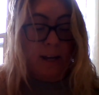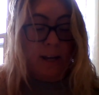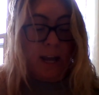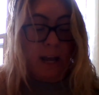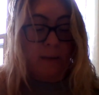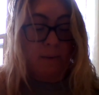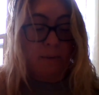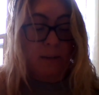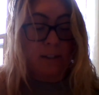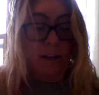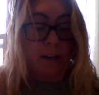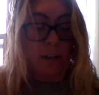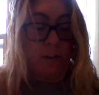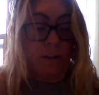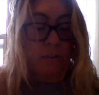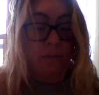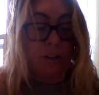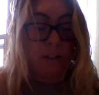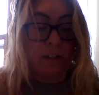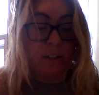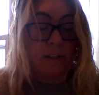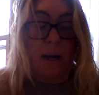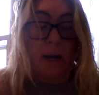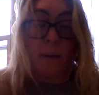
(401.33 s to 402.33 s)
came the sound of
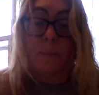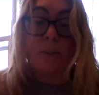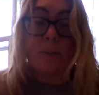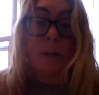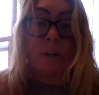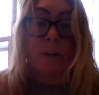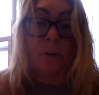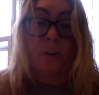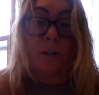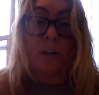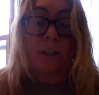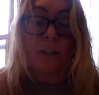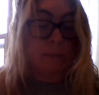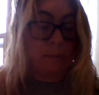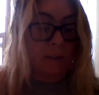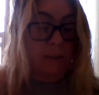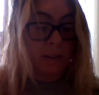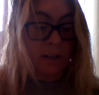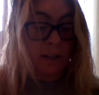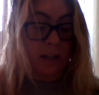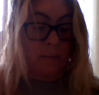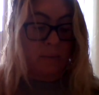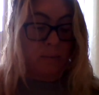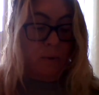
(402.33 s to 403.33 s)
footsteps on crisp
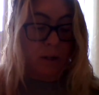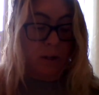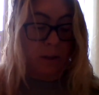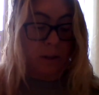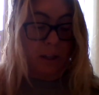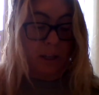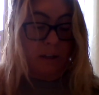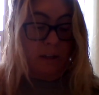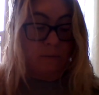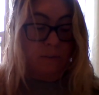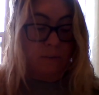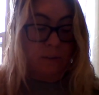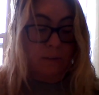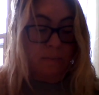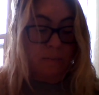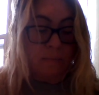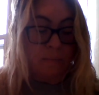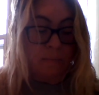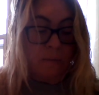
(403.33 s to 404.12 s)
sycamore leaves.